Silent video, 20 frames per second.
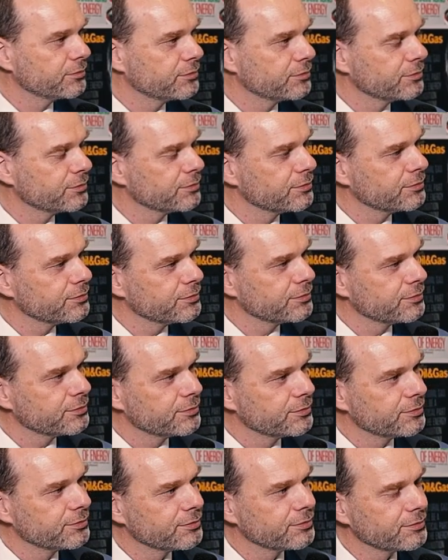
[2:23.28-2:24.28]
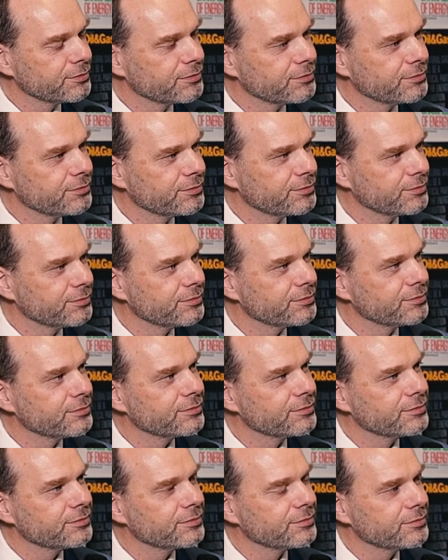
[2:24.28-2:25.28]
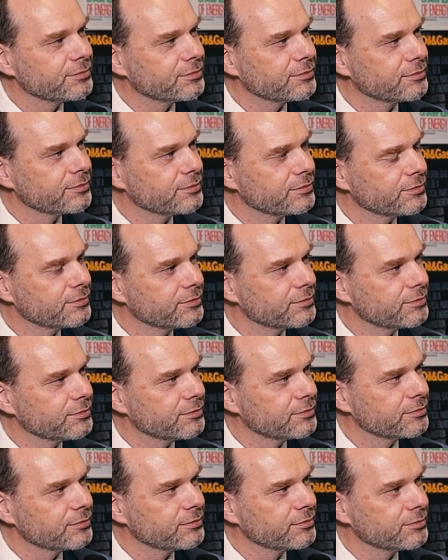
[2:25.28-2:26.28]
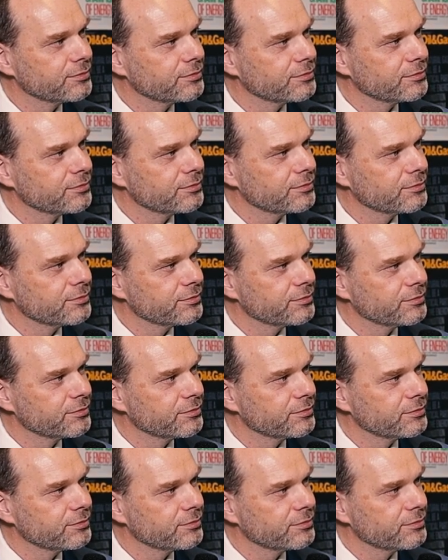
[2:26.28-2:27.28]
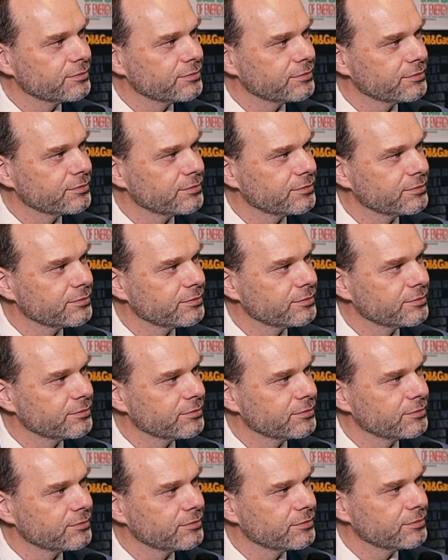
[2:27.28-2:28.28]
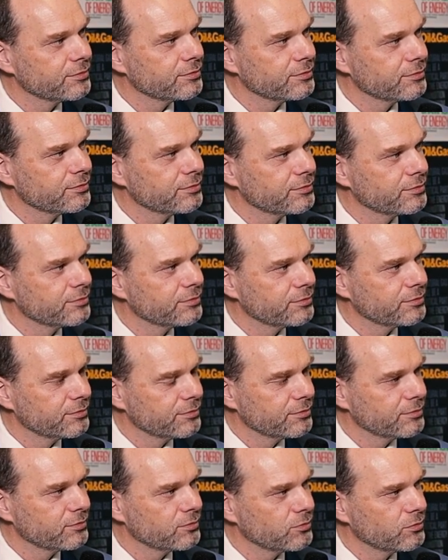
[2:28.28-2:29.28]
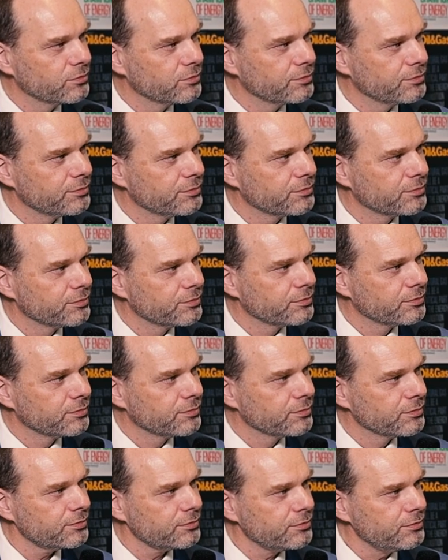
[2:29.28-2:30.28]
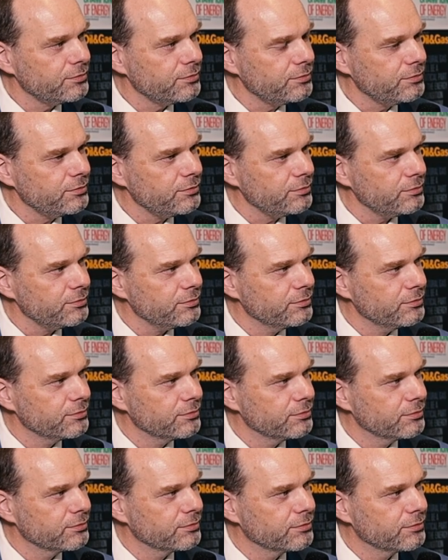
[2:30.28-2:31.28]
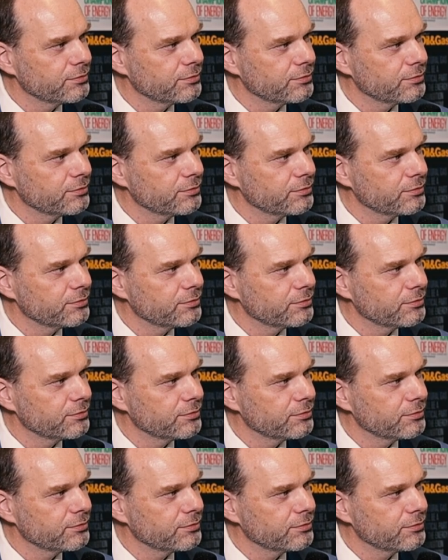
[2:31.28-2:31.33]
The person shown says nothing.